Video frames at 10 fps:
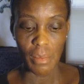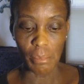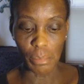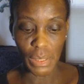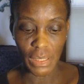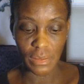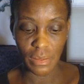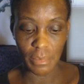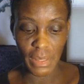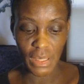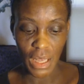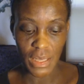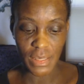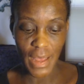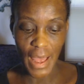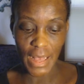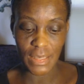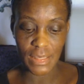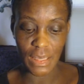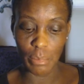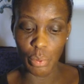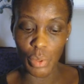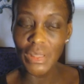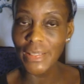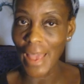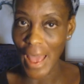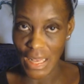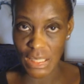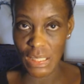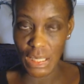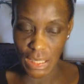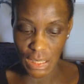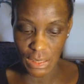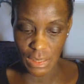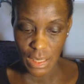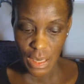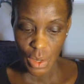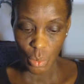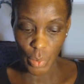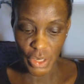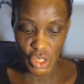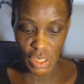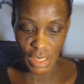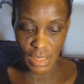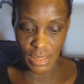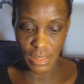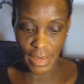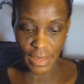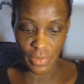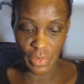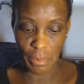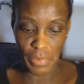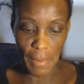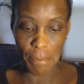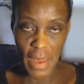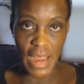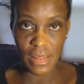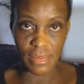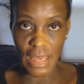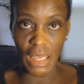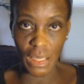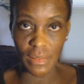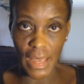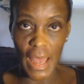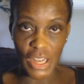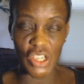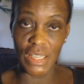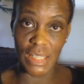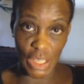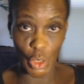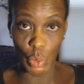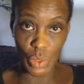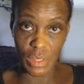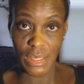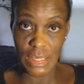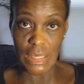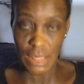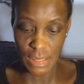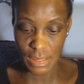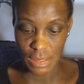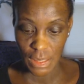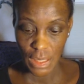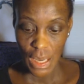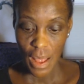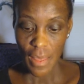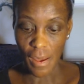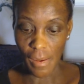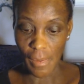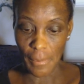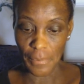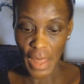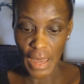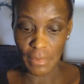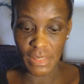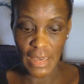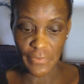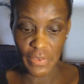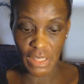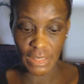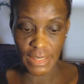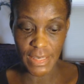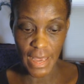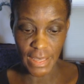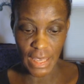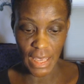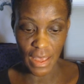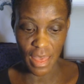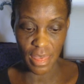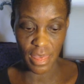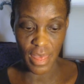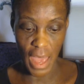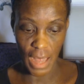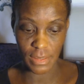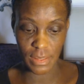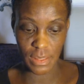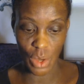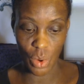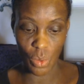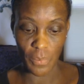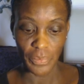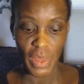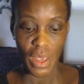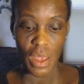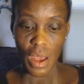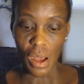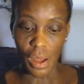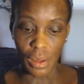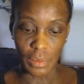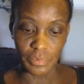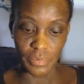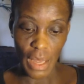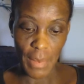but because it has caprylic acid in it, which is like the main thing that actually kills the yeast, I'm definitely taking that. So I'm